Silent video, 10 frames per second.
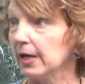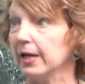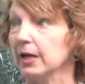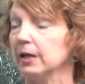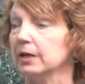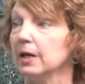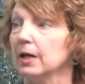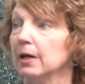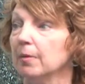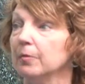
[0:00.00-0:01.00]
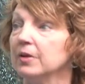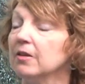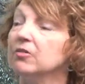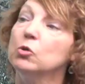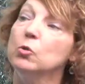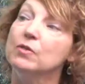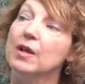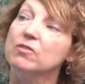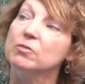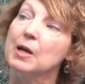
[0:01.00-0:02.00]
And yes, you do have to
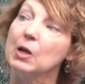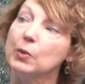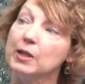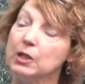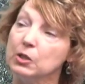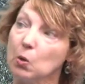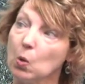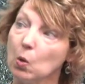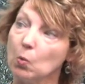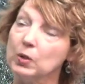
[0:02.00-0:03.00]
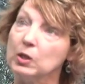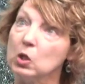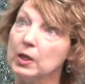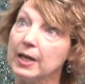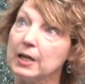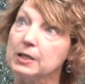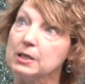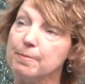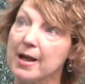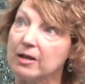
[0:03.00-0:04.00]
have some equity in your home. We look at the
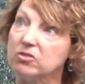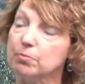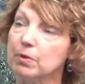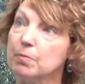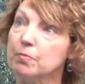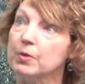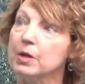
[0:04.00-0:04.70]
maximum